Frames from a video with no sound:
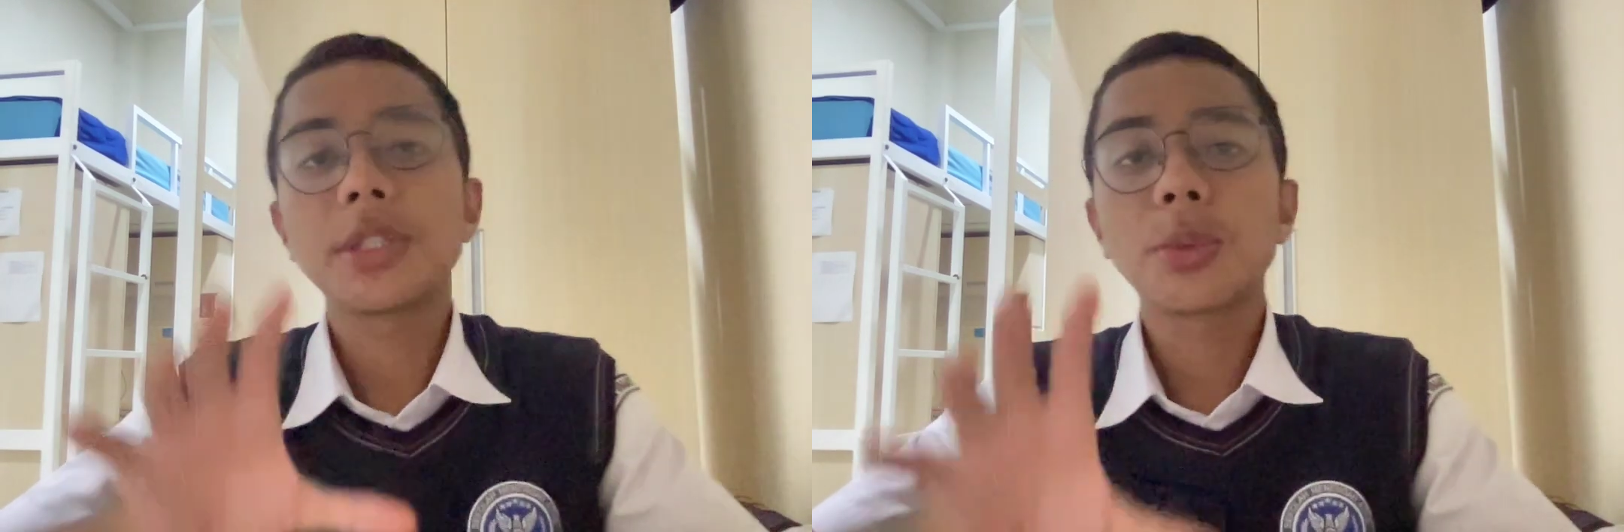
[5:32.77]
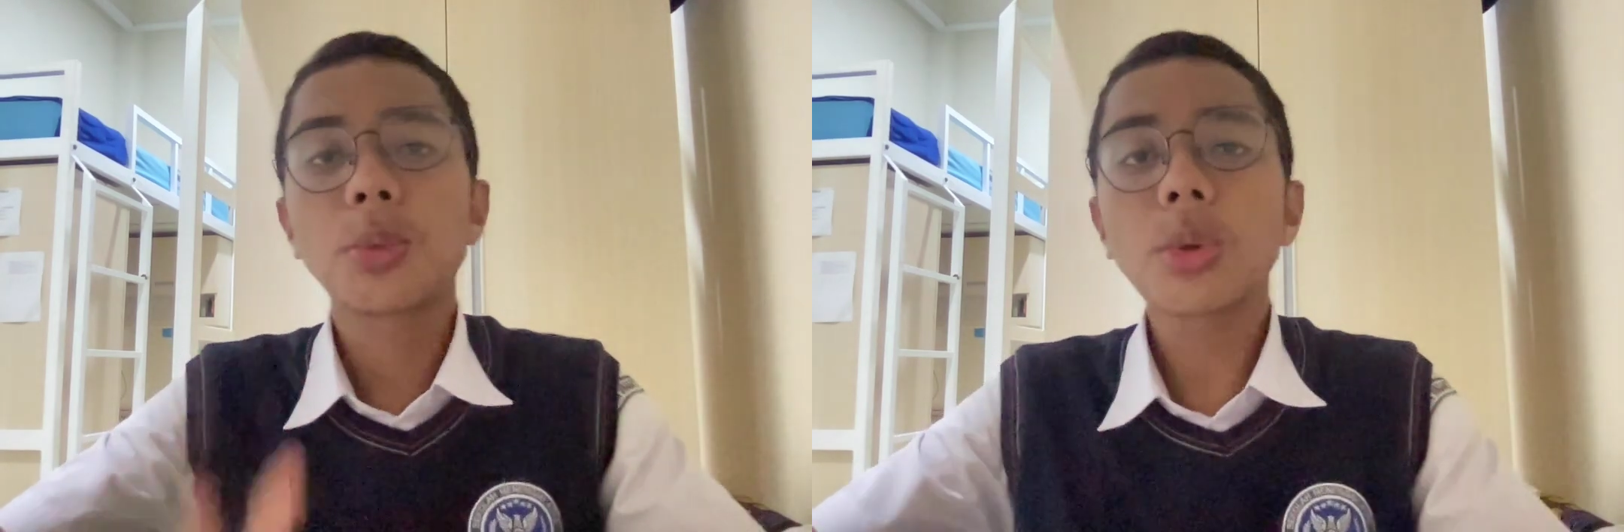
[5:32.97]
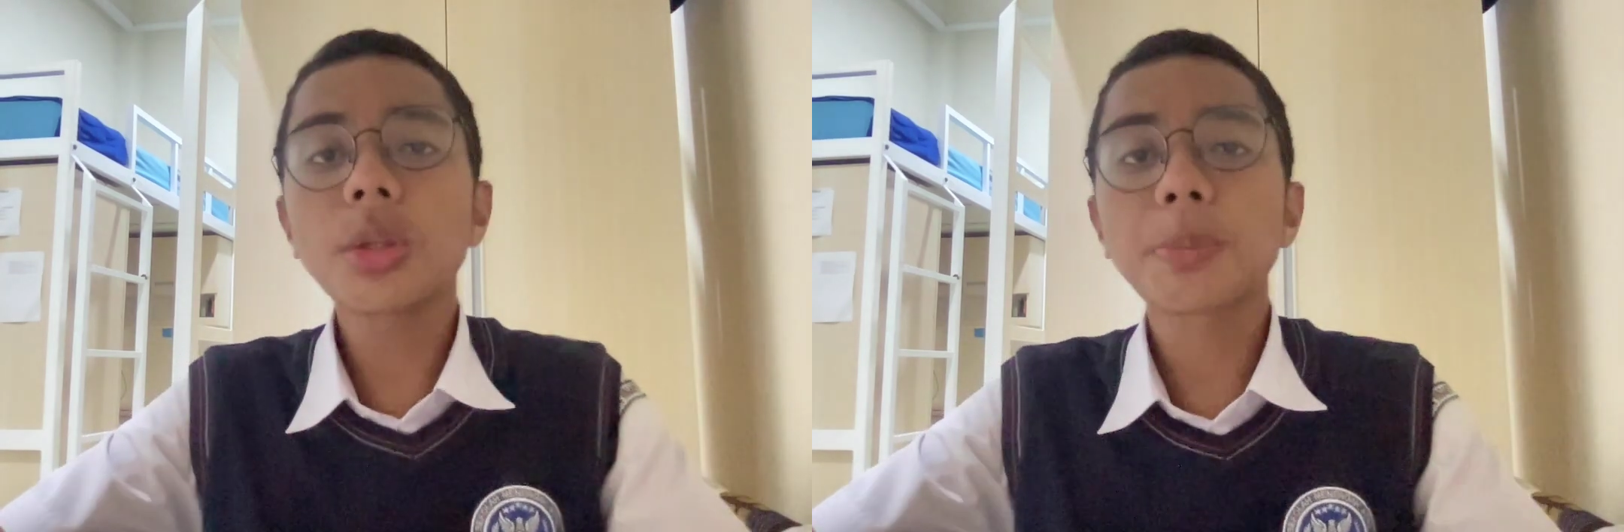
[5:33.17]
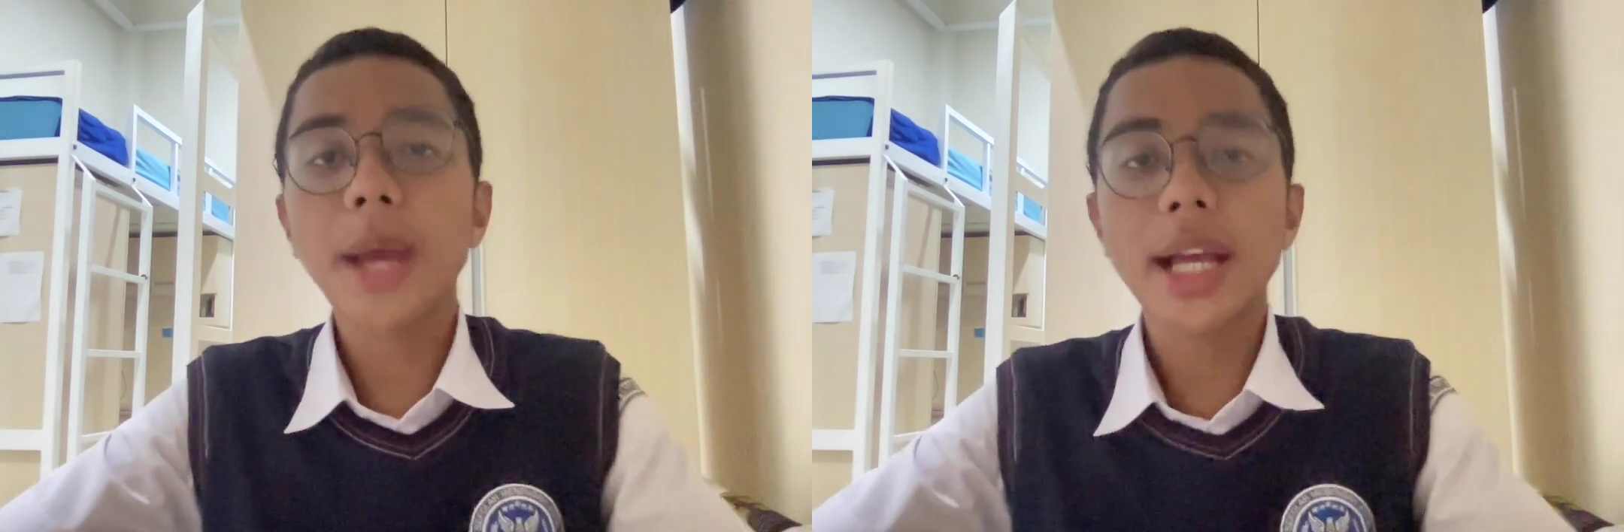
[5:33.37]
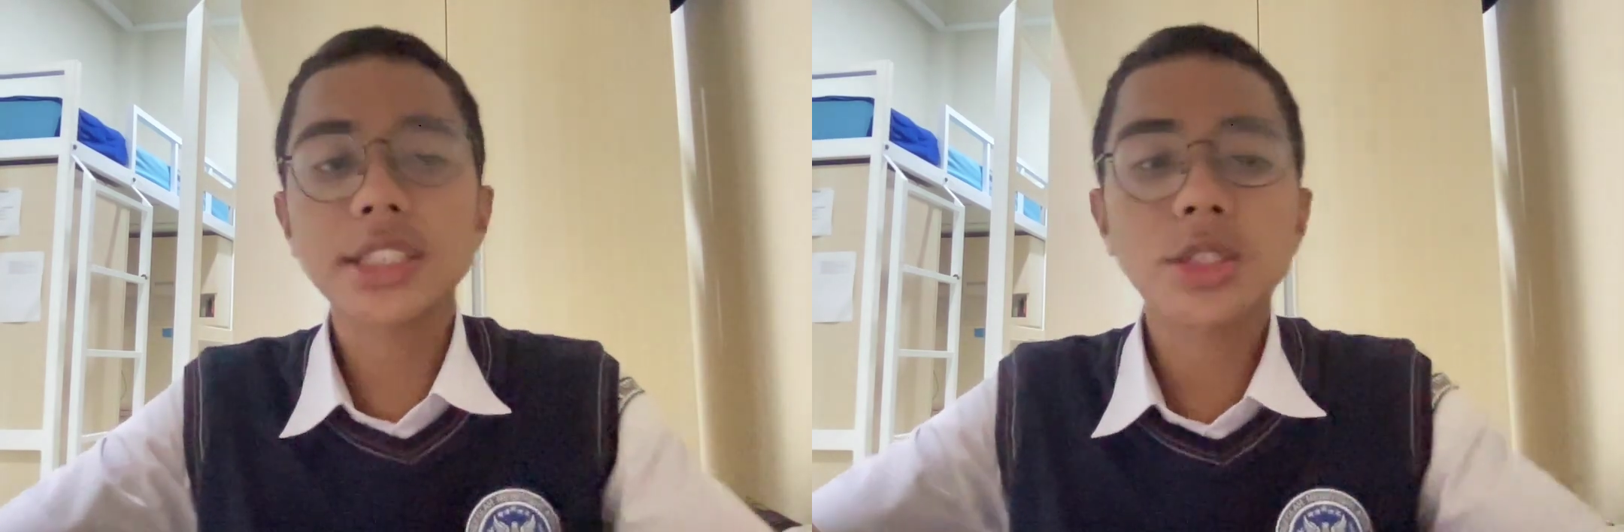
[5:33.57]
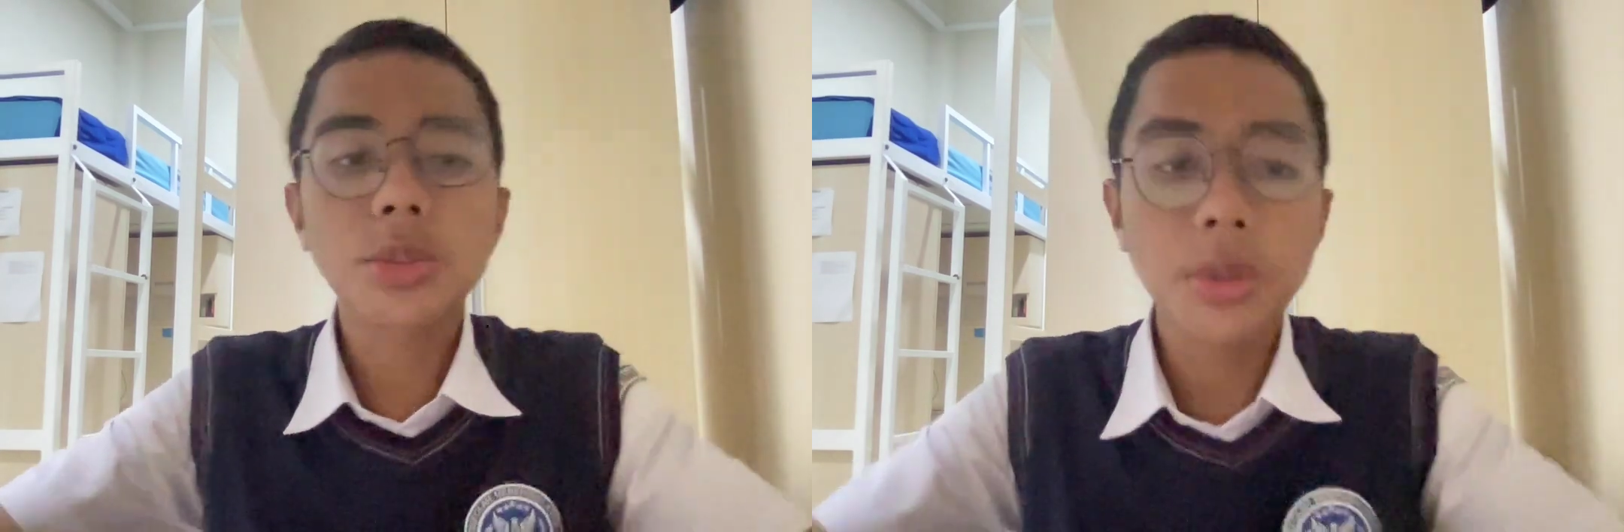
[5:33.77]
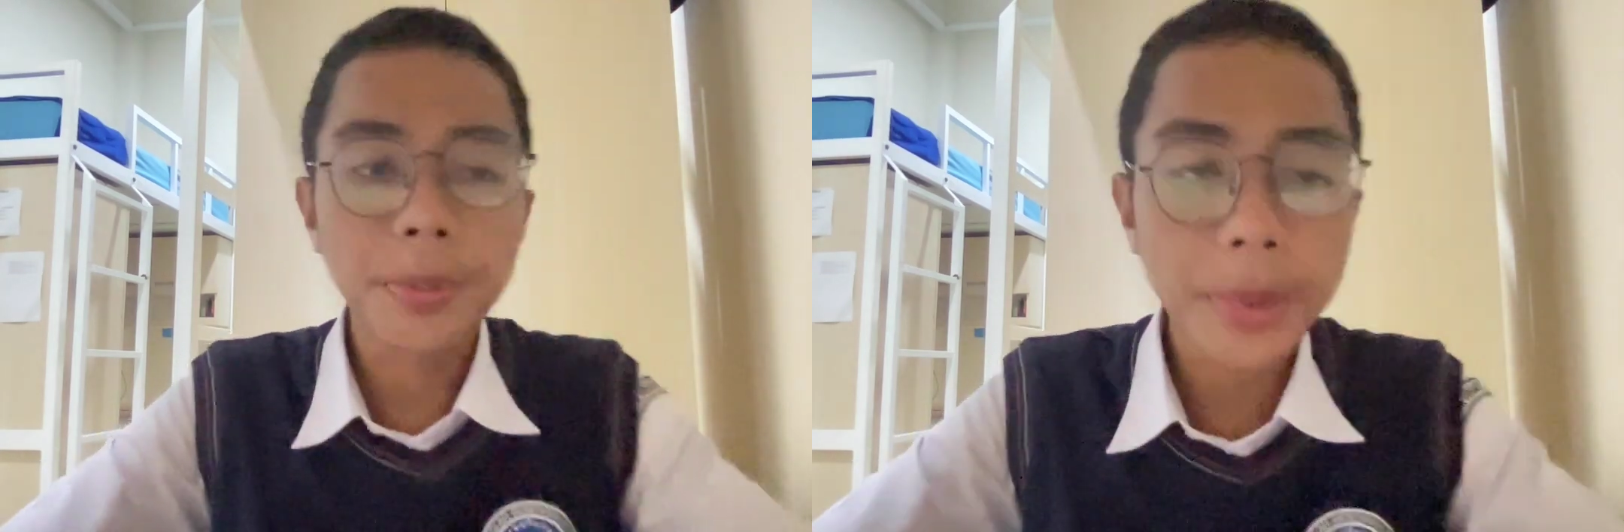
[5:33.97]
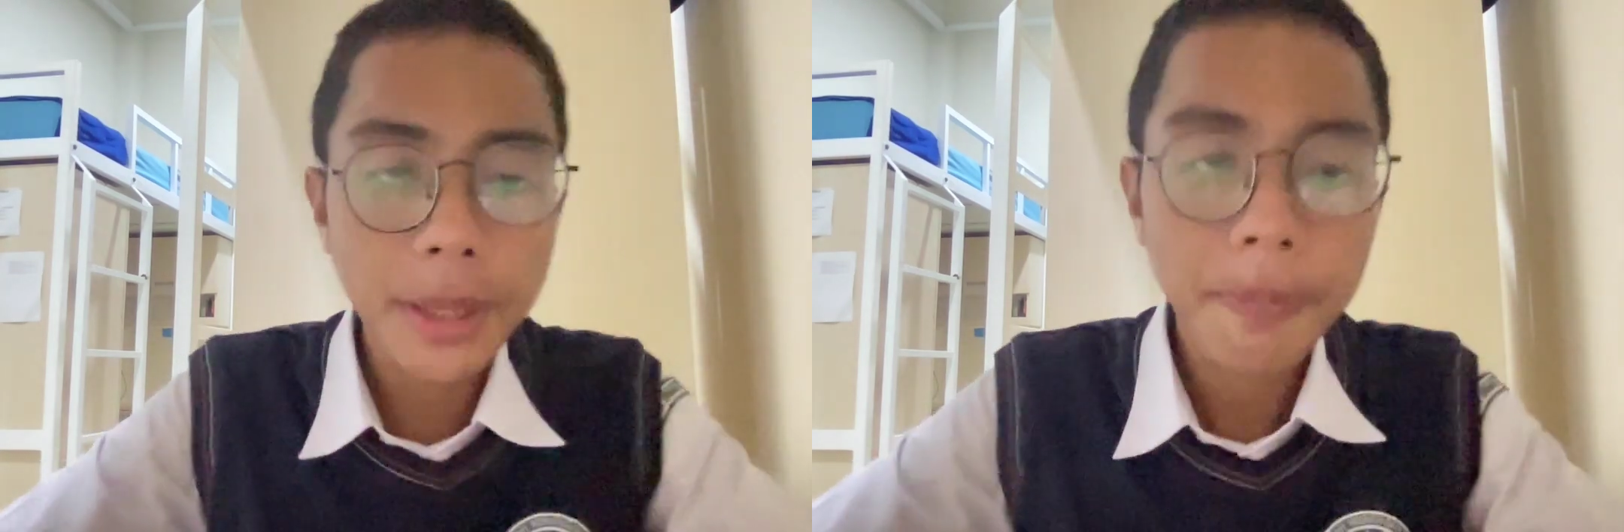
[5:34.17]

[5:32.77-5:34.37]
the World Bank's group.